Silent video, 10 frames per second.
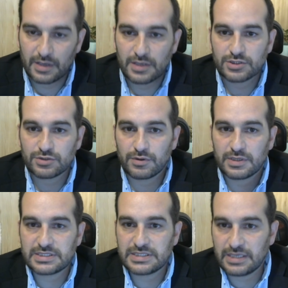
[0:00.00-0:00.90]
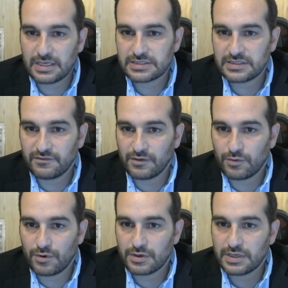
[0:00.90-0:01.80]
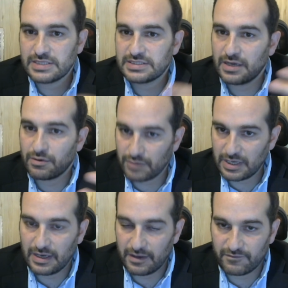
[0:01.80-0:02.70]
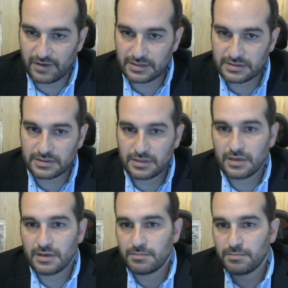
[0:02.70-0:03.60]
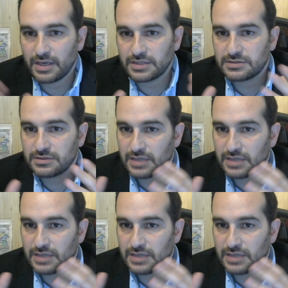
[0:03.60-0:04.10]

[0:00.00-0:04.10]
So the Syrian civil war is a real event, but the